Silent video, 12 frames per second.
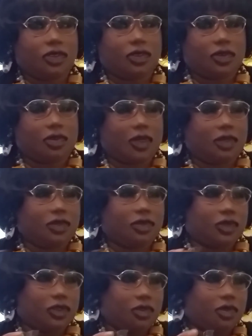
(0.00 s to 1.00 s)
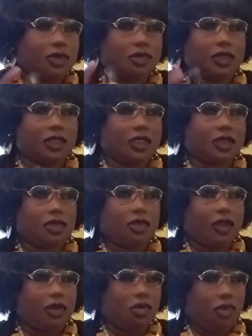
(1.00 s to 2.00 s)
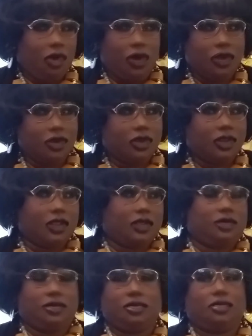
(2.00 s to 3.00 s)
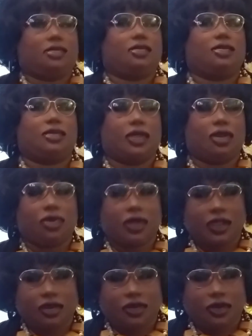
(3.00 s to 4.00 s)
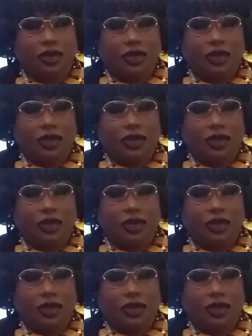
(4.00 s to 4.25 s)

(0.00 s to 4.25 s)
So basically you won't be getting like water and whatever.